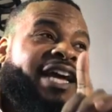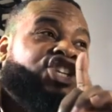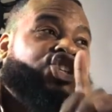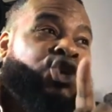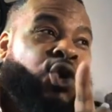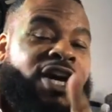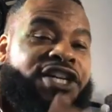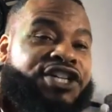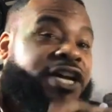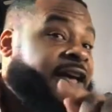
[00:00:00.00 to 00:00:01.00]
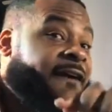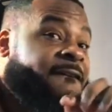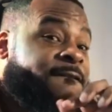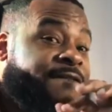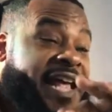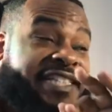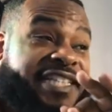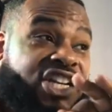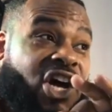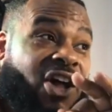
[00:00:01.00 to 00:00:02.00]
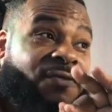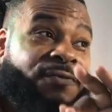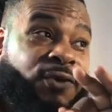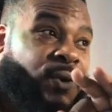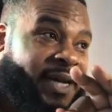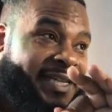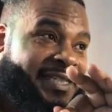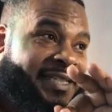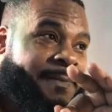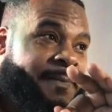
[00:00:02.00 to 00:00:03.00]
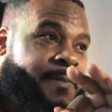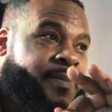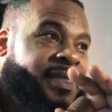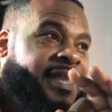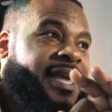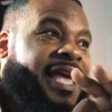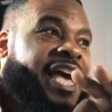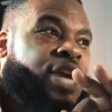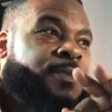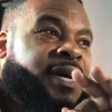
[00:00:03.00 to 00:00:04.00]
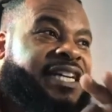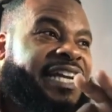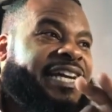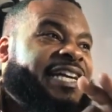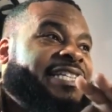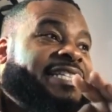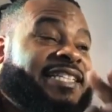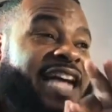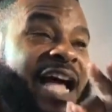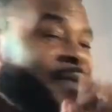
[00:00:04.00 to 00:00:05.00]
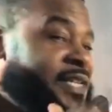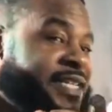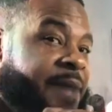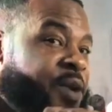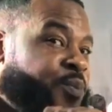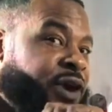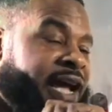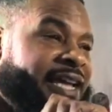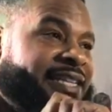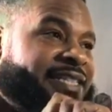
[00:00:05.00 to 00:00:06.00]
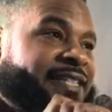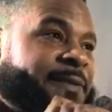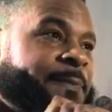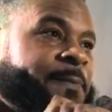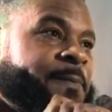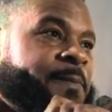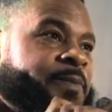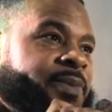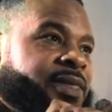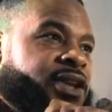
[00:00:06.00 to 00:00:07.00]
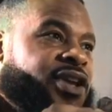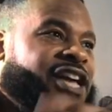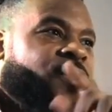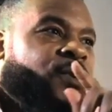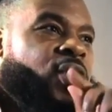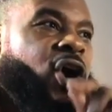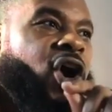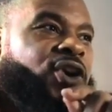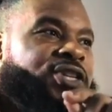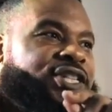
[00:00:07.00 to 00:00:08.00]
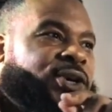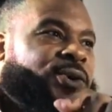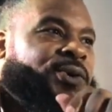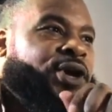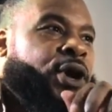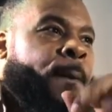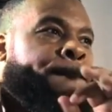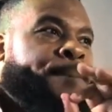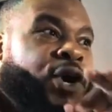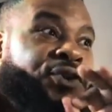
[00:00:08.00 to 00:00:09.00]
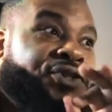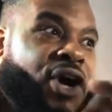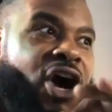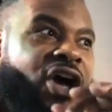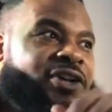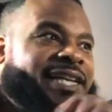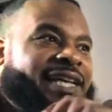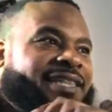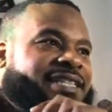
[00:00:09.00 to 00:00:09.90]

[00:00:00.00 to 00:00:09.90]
like George Fentanyl Floyd and Makia Stabby Stabby Bryant, who are also both honored at